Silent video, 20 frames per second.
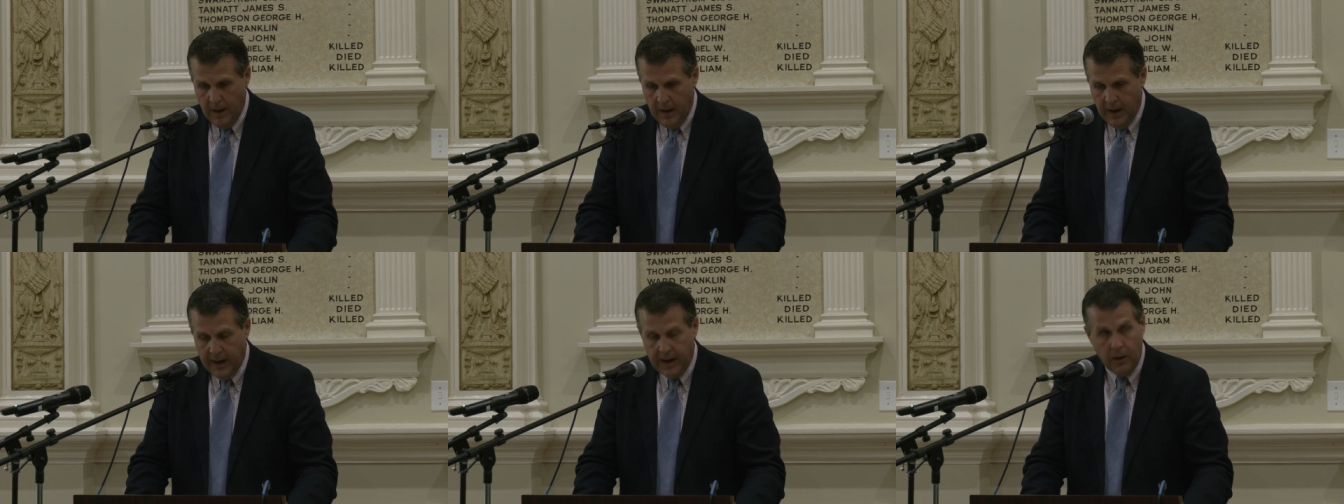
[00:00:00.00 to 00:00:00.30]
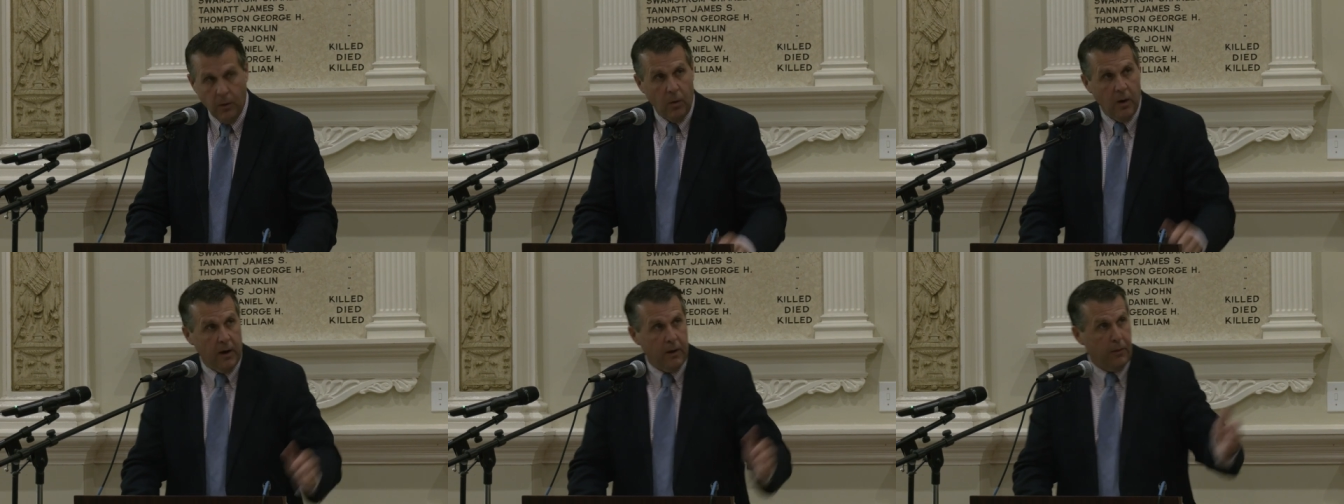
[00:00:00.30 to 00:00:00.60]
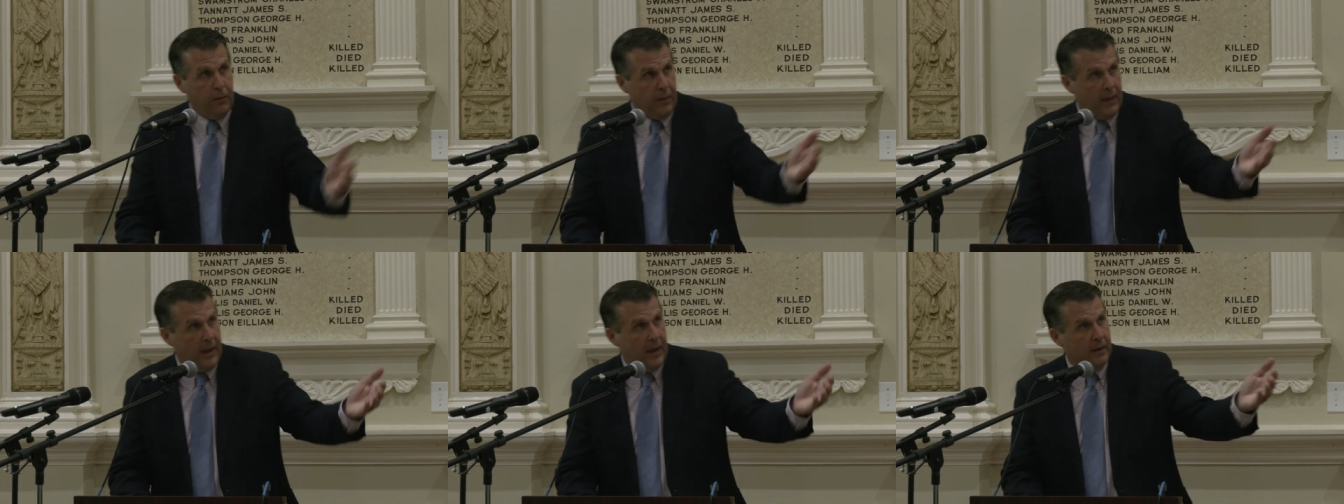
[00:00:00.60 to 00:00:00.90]
And I want
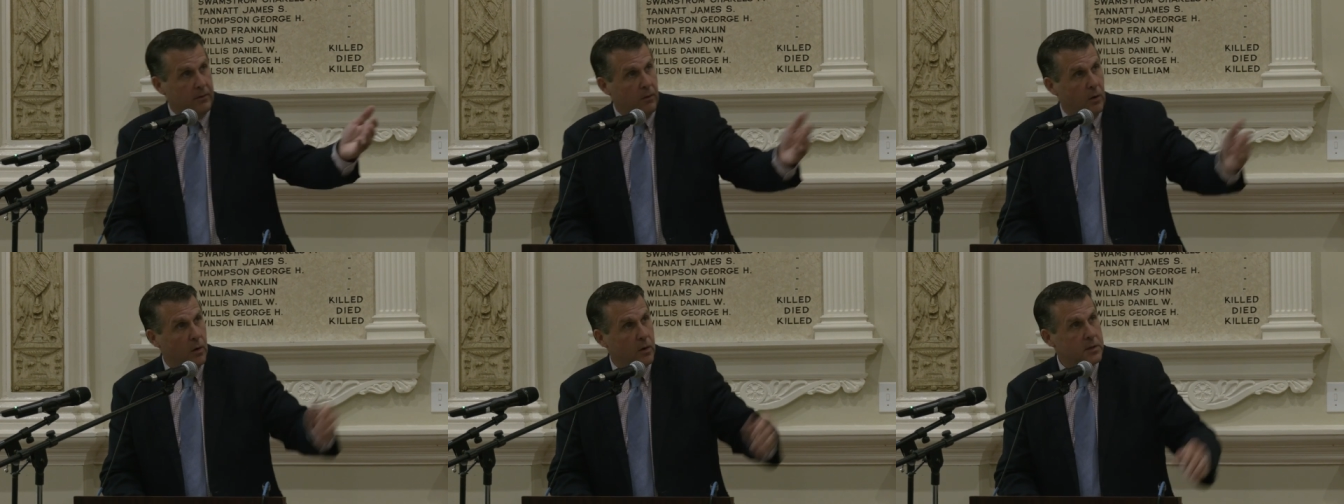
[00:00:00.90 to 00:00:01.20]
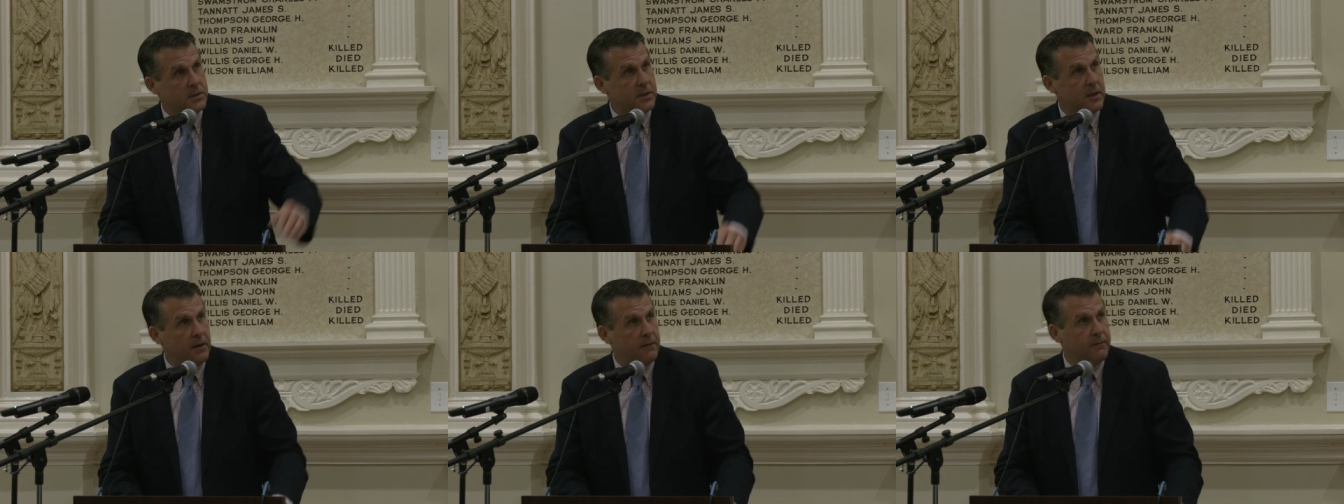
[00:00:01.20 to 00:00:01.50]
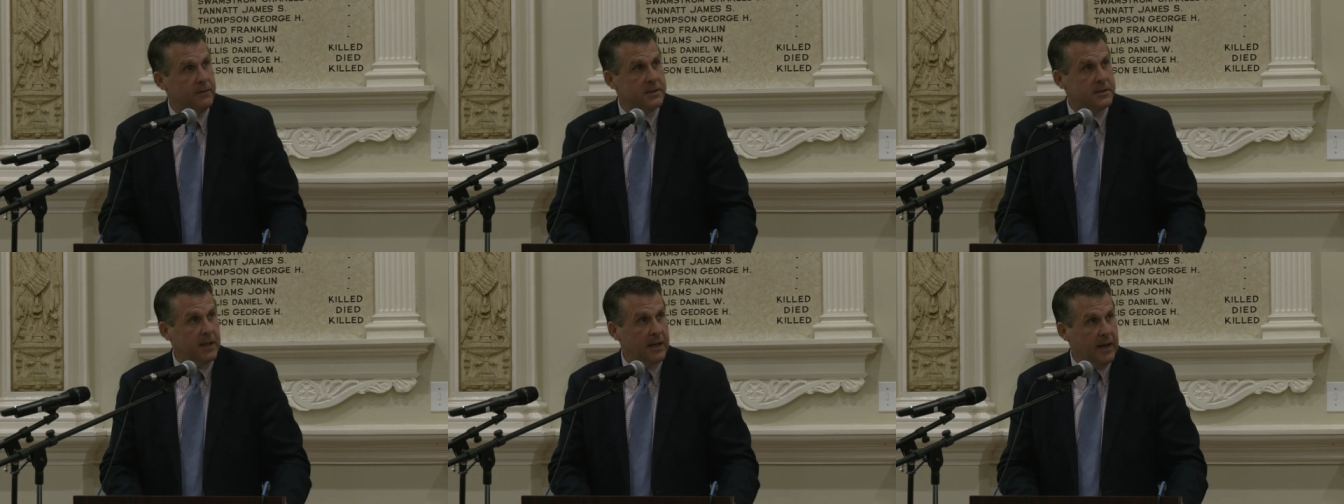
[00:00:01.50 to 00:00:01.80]
to thank those that are
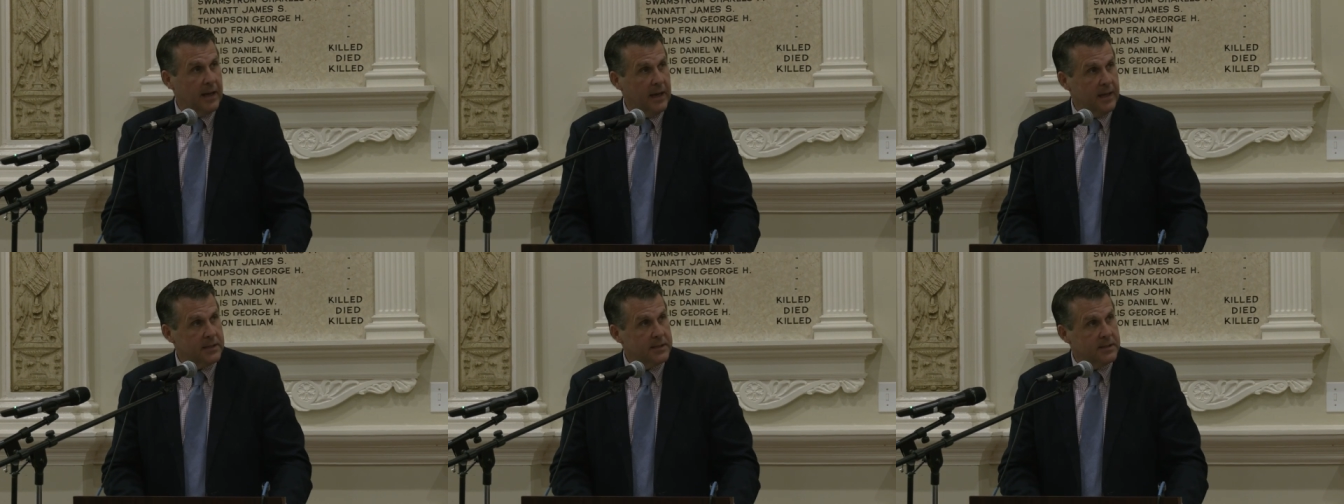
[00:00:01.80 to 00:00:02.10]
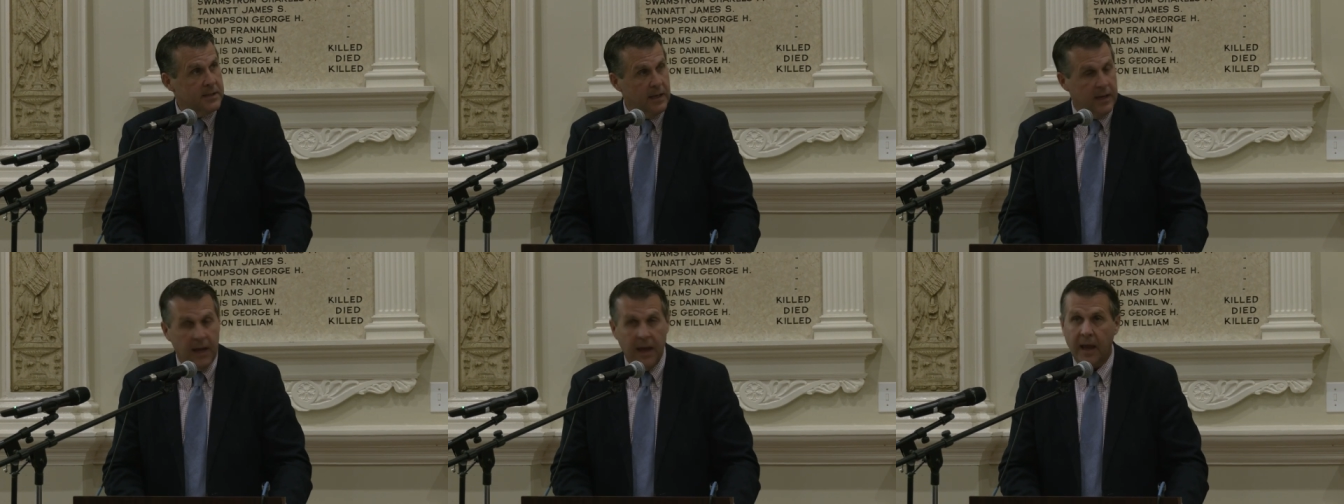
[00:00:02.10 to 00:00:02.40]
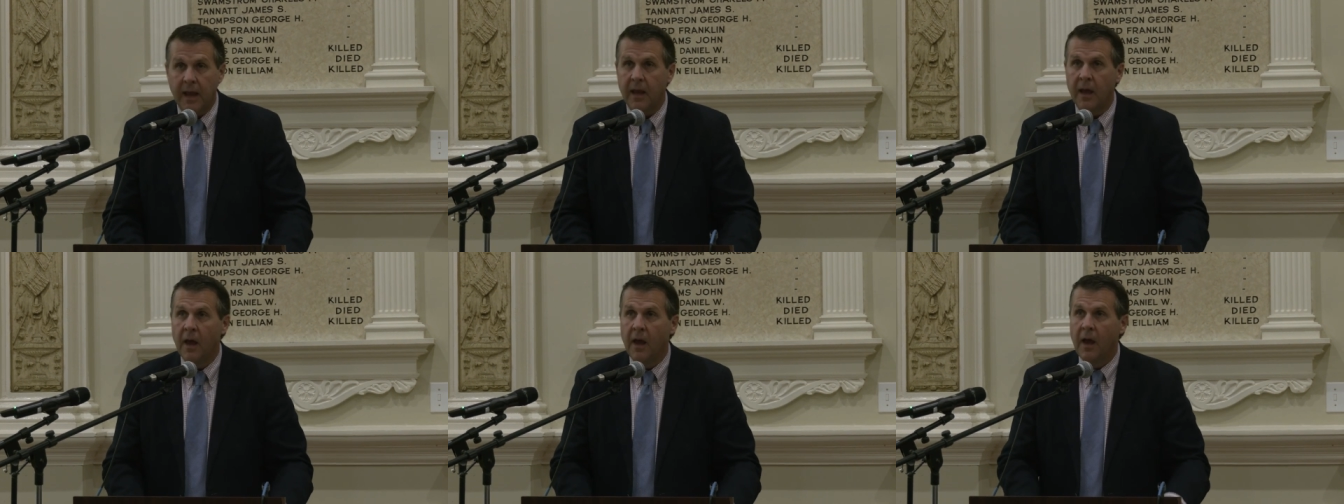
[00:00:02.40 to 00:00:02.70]
visiting us
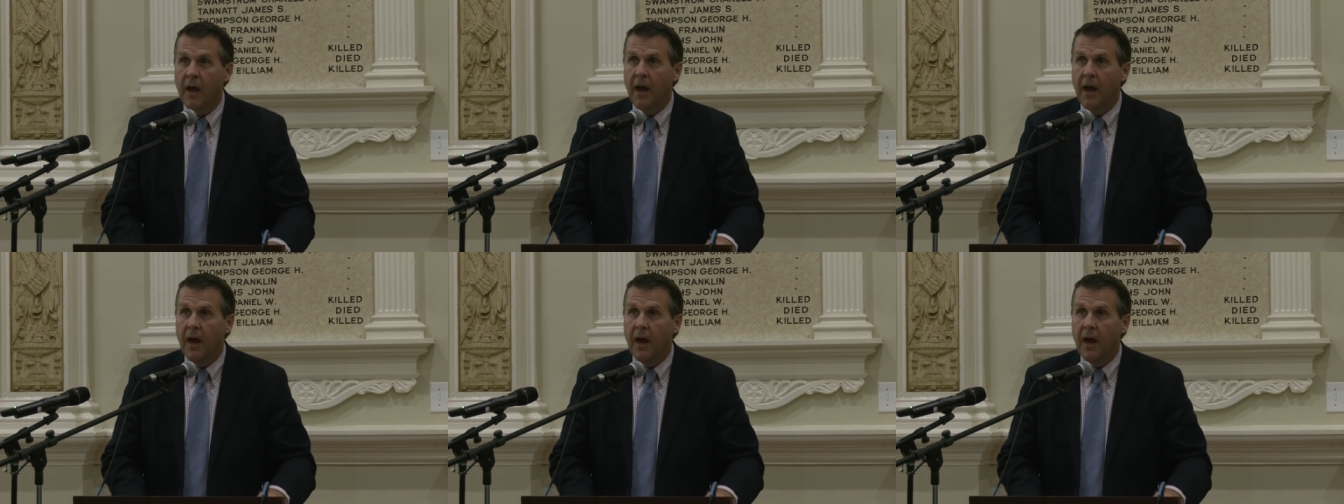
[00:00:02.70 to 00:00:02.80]
today.